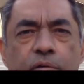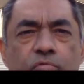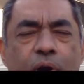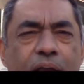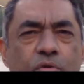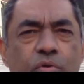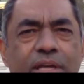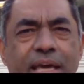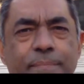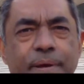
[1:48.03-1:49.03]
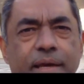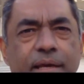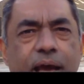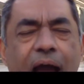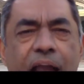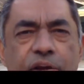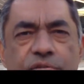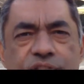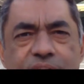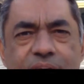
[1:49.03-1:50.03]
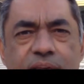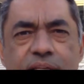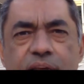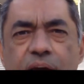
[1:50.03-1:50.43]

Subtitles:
record keeping accuracy and